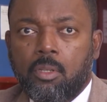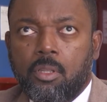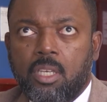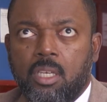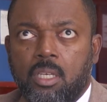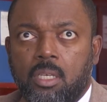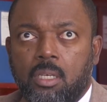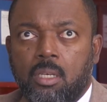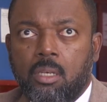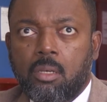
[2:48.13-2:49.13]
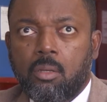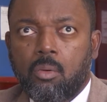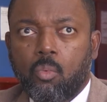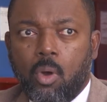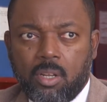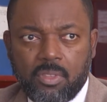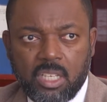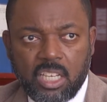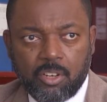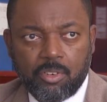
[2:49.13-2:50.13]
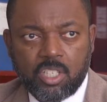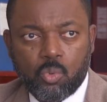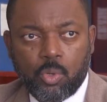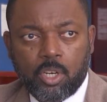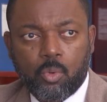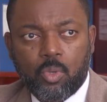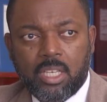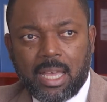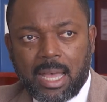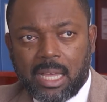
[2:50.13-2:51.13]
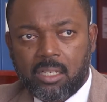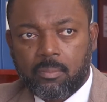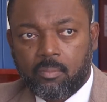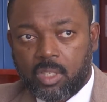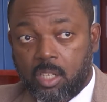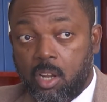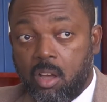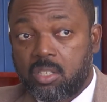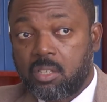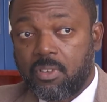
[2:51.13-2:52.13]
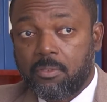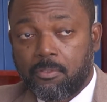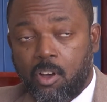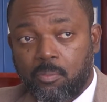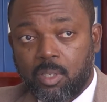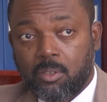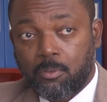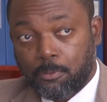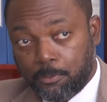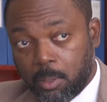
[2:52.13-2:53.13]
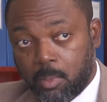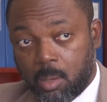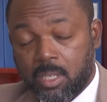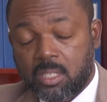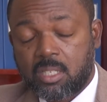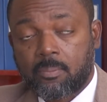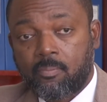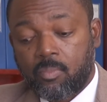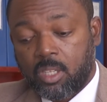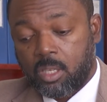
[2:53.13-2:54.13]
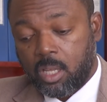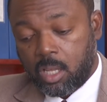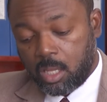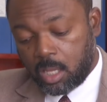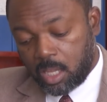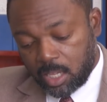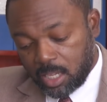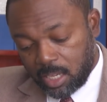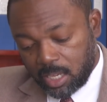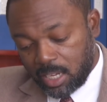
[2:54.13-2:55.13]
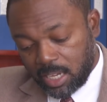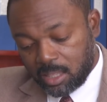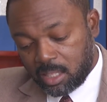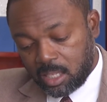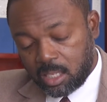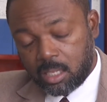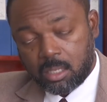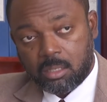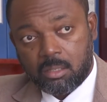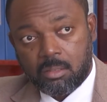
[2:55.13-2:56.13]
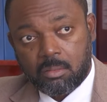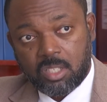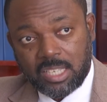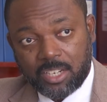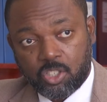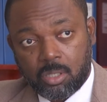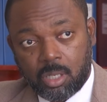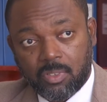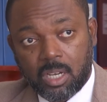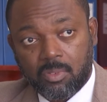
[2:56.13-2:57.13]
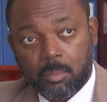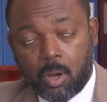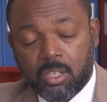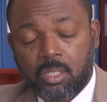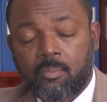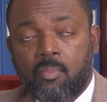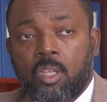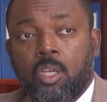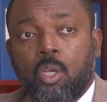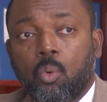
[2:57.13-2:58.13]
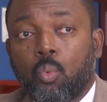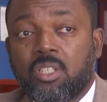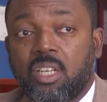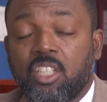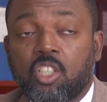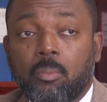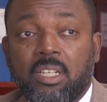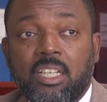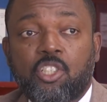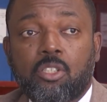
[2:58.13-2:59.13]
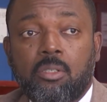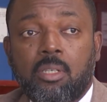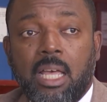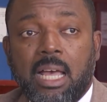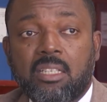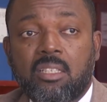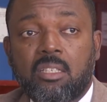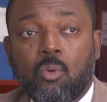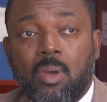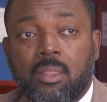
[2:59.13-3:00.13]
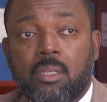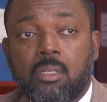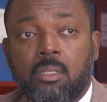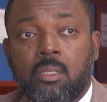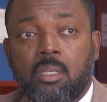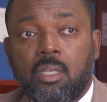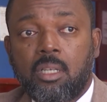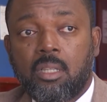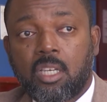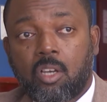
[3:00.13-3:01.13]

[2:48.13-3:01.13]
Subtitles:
One of the areas where we had lots of involvement from Barbados in the session of the governing body was a determination as to whether the